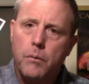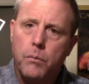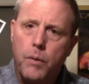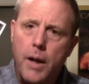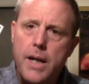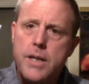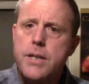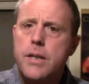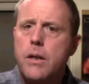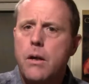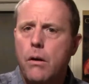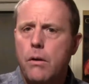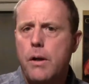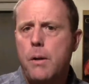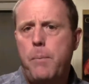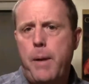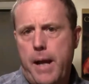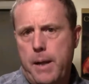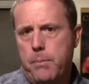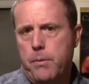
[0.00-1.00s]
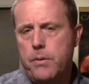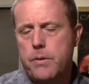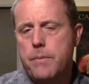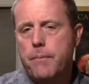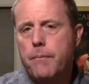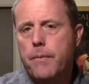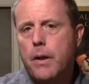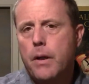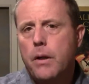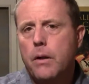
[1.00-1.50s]
Resin-coated
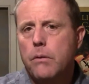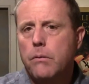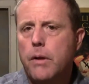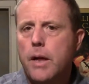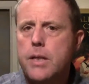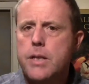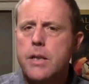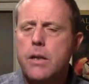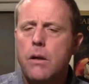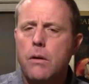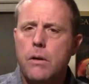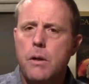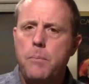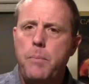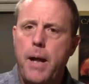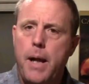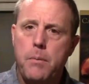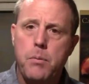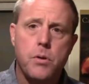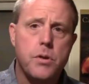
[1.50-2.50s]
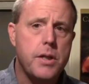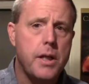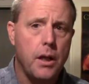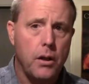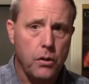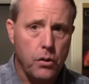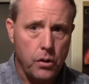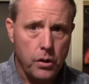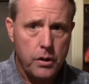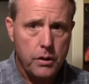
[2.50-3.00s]
papers. Resin-coated papers
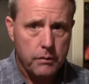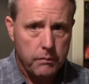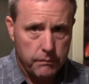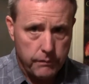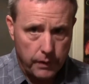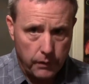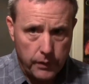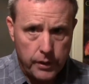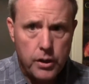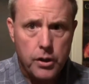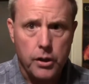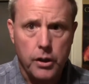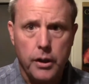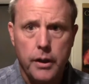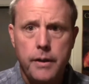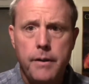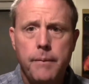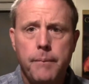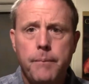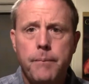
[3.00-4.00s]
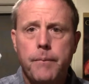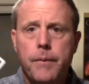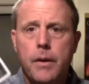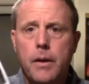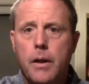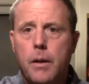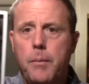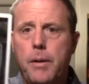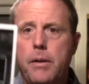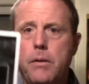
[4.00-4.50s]
can look very good.
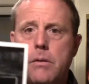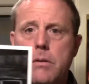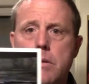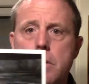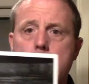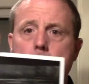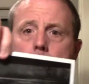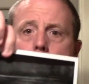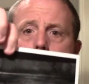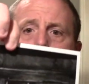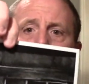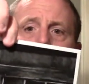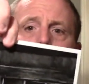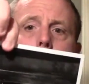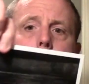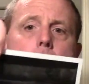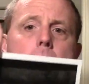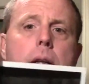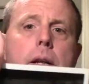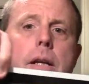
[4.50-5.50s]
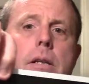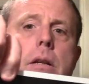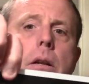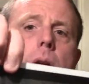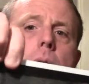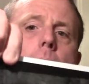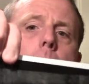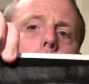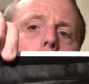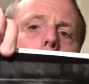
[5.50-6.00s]
I mean, you can see that's a pretty
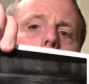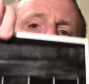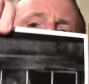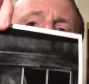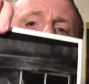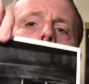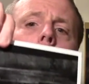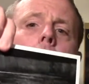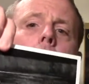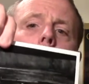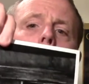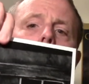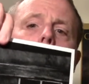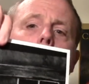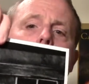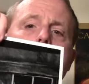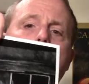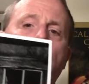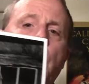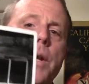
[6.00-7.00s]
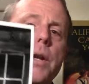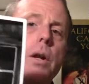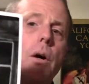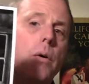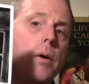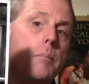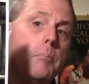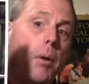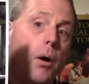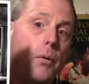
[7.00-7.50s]
decent looking print. That's a
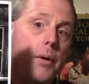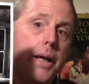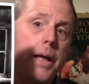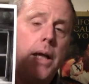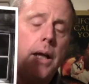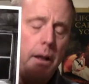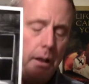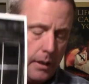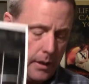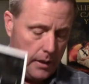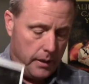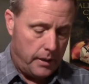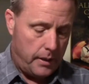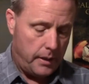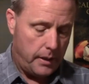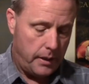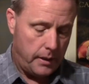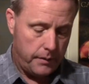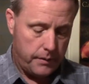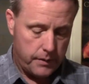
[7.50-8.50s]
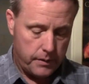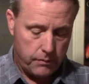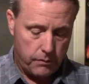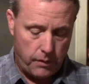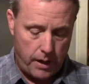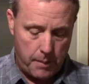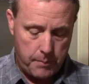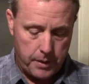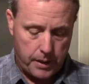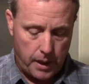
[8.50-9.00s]
window in Bodie.
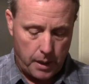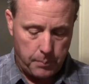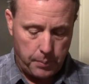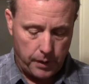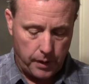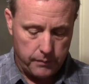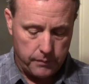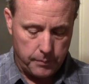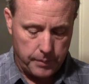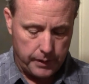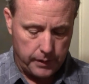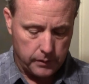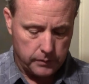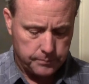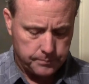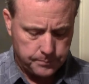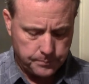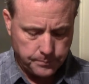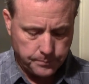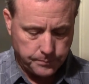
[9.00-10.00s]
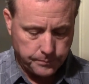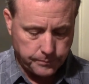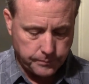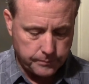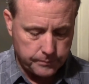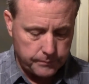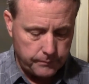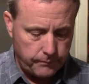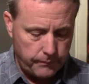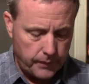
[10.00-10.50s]
Grabbed a couple of them here.
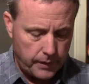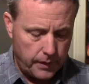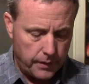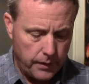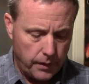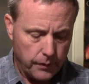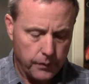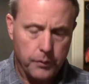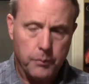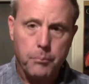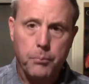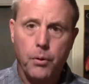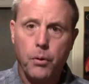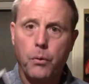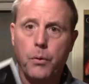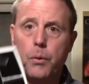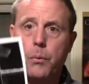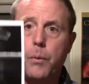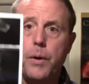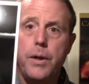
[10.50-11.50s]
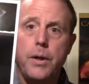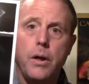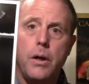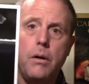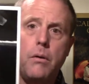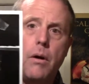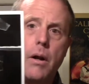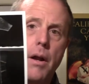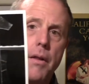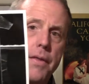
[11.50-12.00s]
Another broken
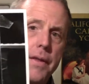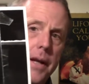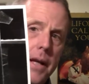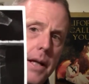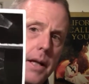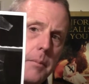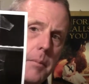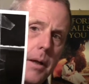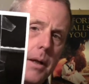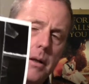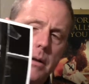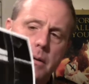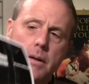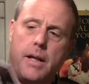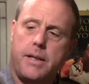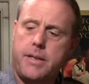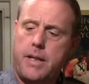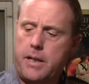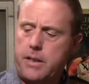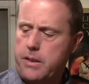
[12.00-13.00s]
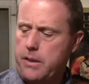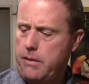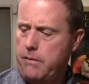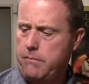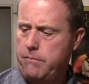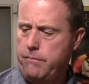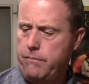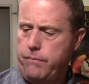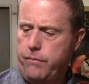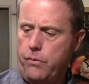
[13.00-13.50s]
window on a theme here. That's
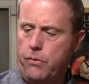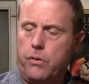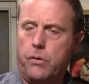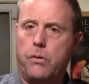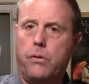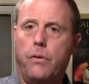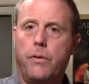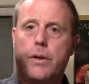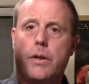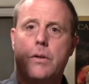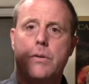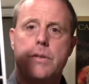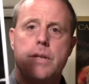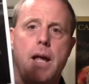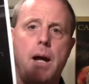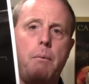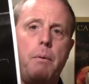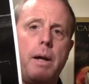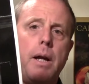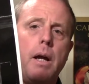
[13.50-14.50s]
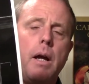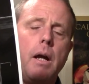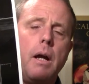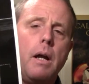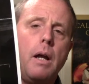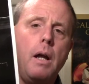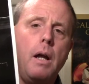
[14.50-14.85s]
actually a vertical that goes that way.